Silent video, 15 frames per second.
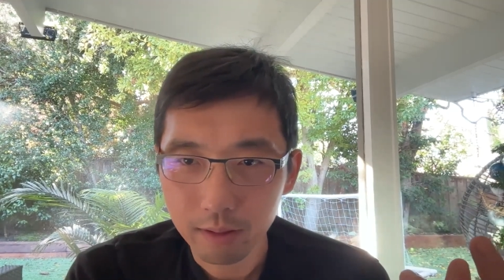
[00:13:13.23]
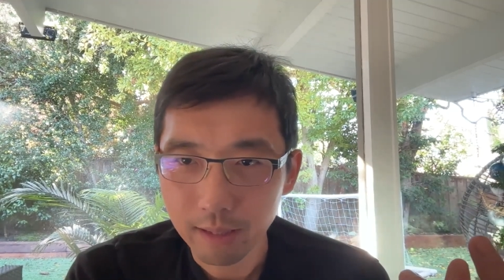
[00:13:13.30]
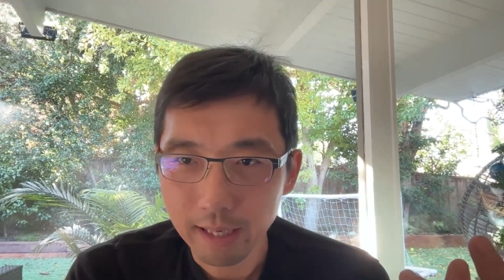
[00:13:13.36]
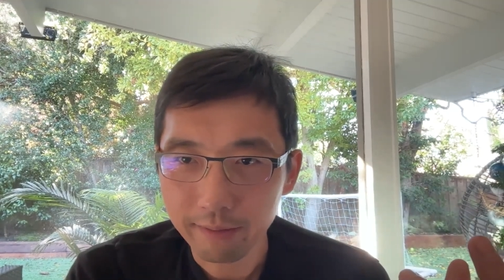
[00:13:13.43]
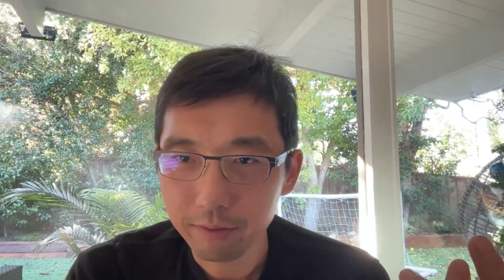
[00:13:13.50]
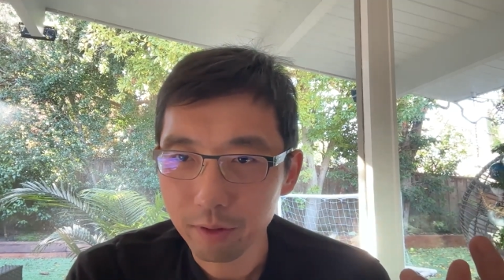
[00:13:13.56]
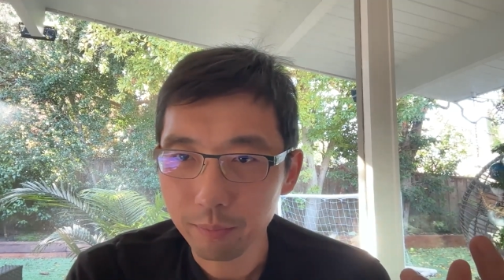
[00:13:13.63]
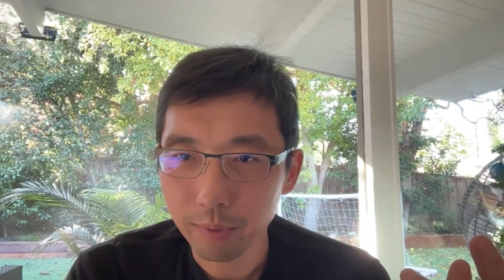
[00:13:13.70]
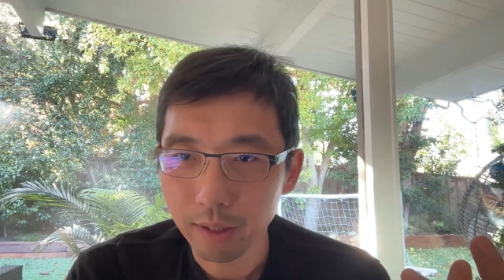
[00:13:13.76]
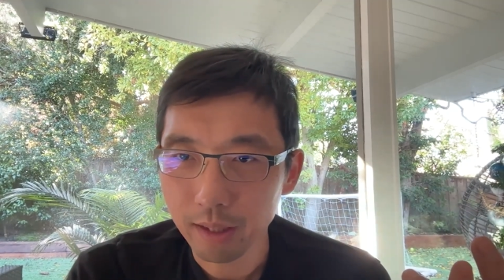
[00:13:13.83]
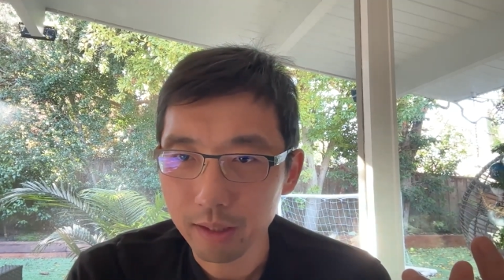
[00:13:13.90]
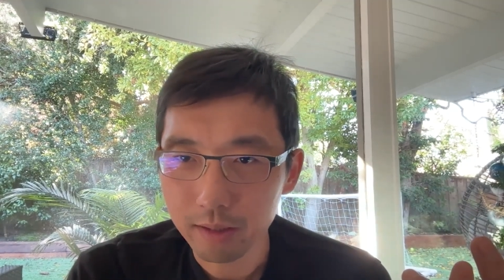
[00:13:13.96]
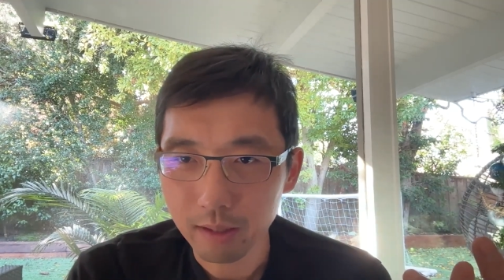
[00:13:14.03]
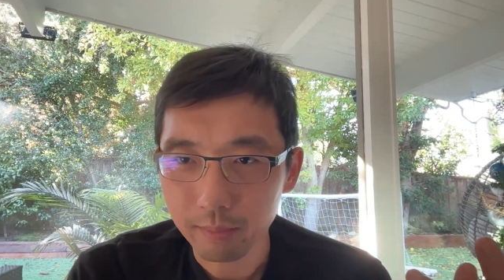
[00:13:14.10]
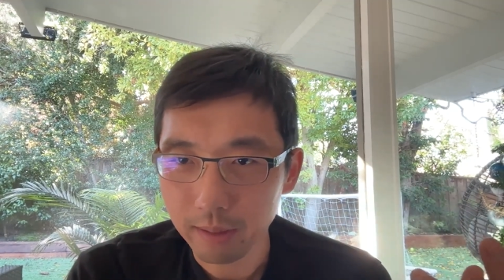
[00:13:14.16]
You have to put
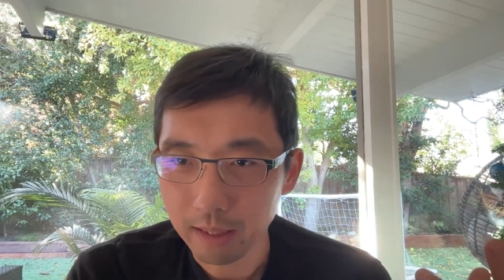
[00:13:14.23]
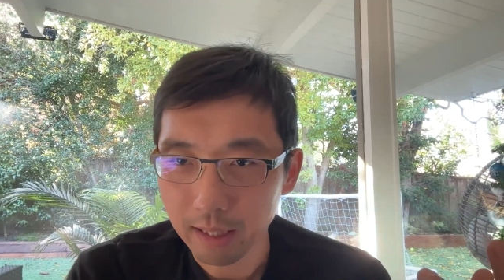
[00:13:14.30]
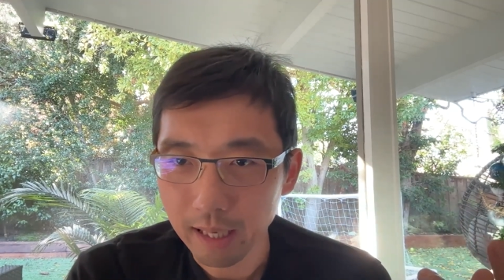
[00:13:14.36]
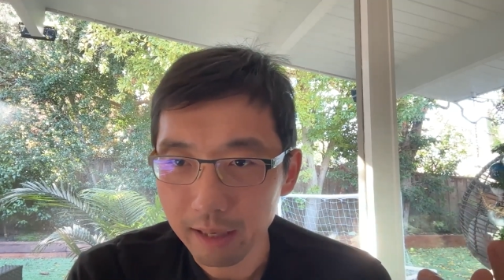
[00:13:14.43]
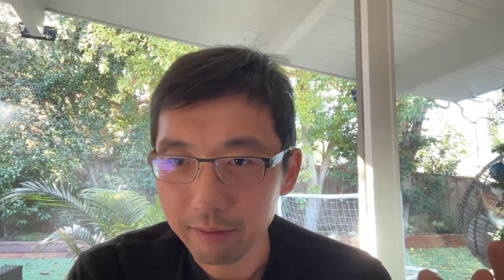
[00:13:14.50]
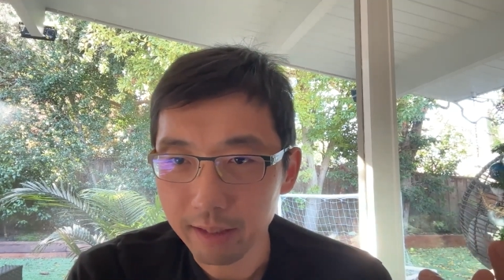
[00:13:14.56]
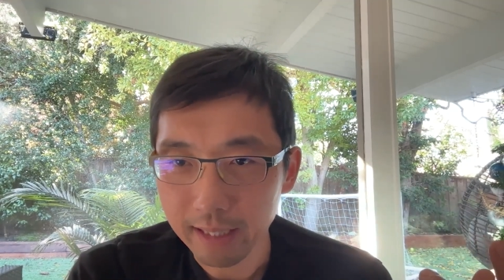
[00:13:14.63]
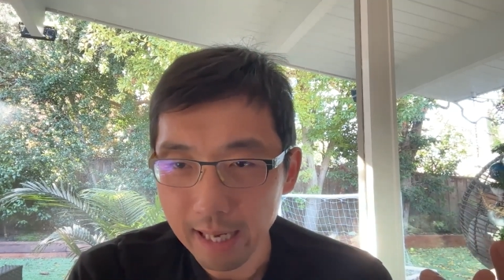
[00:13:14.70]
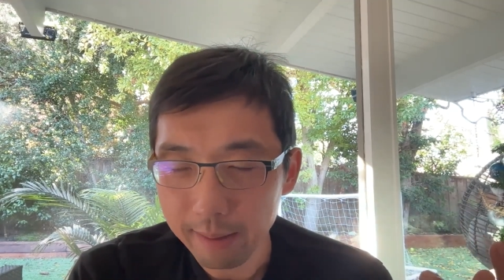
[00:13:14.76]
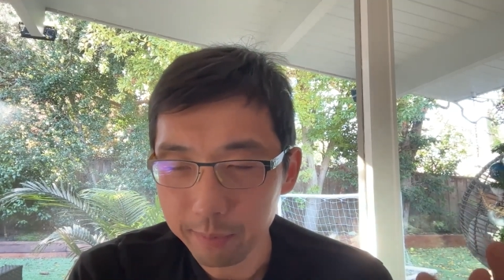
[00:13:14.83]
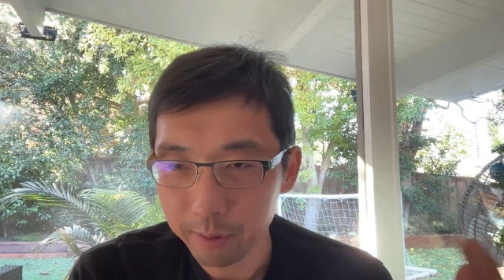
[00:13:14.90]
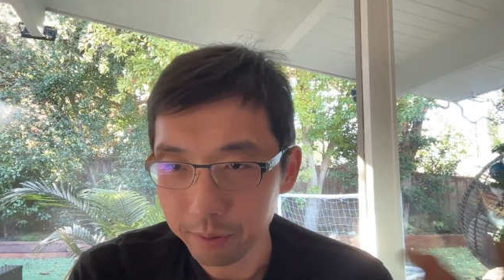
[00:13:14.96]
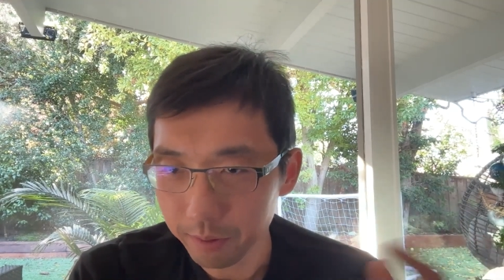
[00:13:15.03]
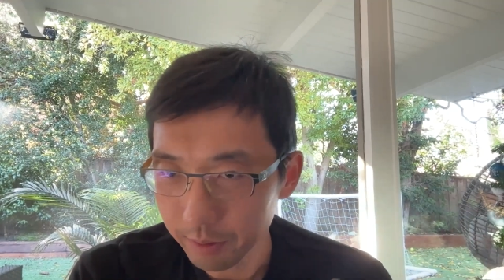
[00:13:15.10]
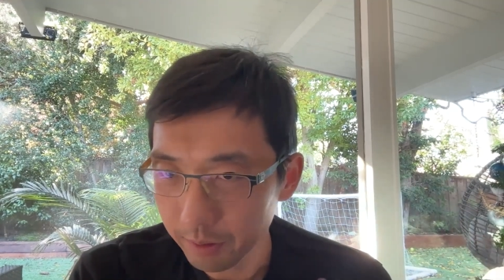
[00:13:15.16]
in some like heavy
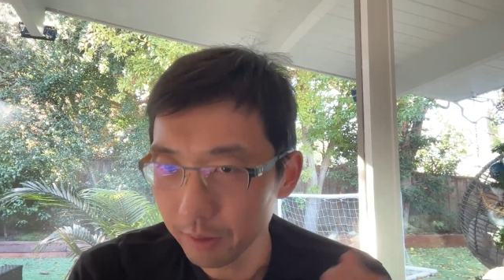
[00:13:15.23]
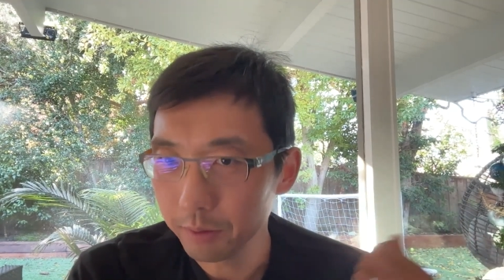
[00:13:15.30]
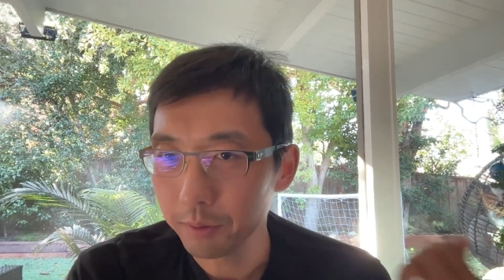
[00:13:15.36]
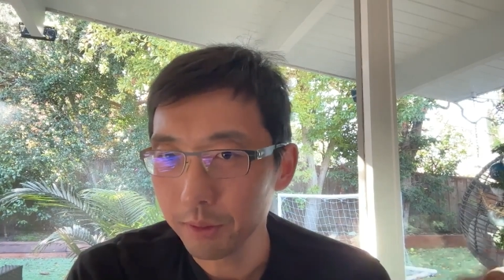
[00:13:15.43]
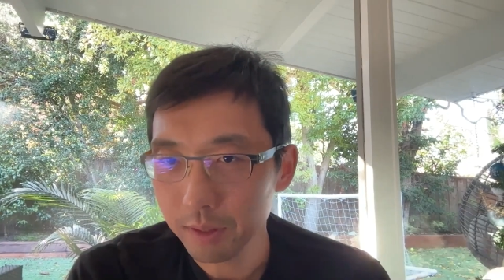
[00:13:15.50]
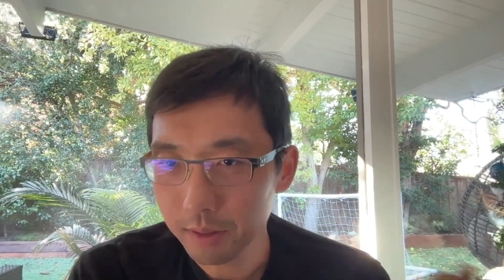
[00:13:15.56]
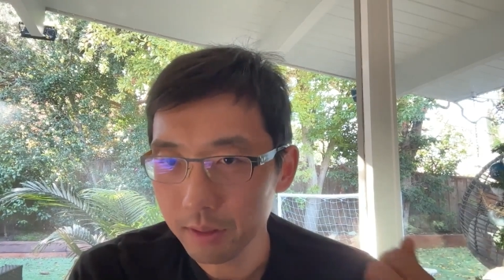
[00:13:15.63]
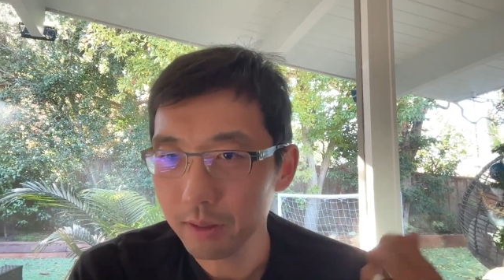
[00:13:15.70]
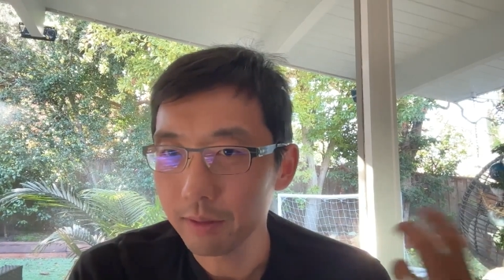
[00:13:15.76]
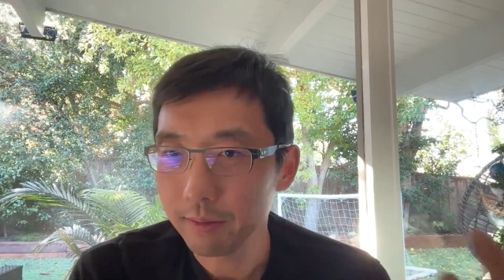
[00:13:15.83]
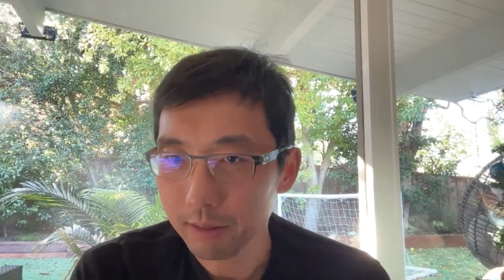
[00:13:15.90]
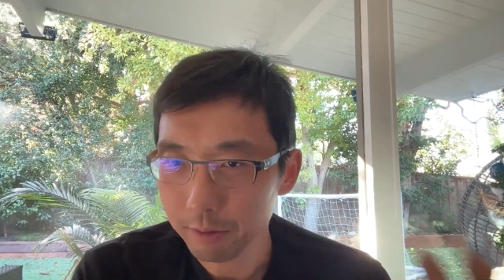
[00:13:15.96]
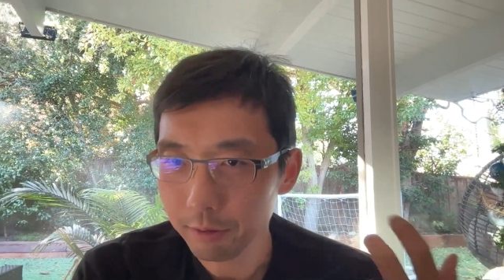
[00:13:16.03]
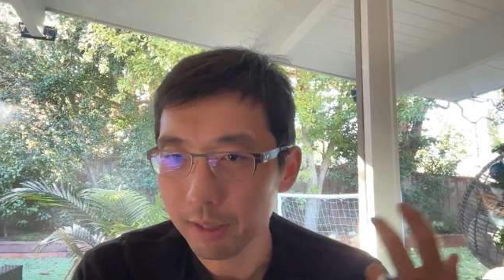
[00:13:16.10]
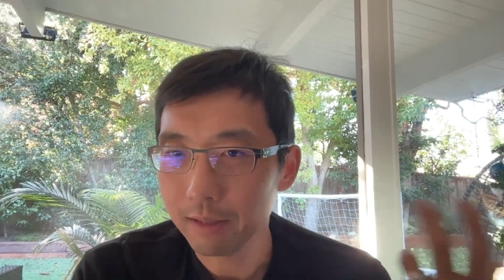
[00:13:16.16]
capital, to
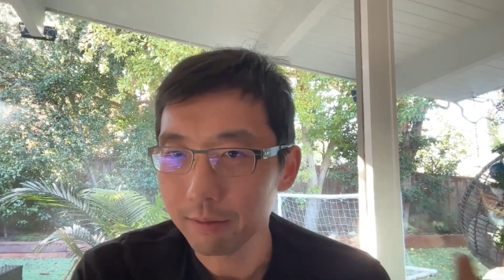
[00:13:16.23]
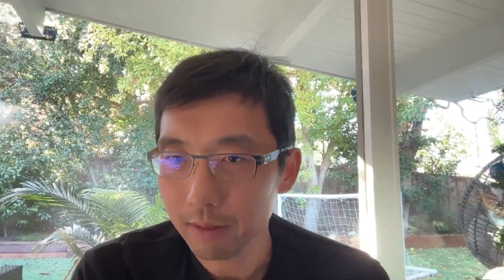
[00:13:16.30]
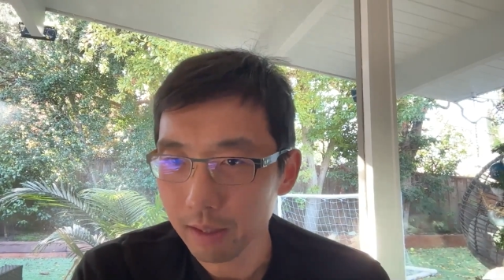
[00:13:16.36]
incentivize driver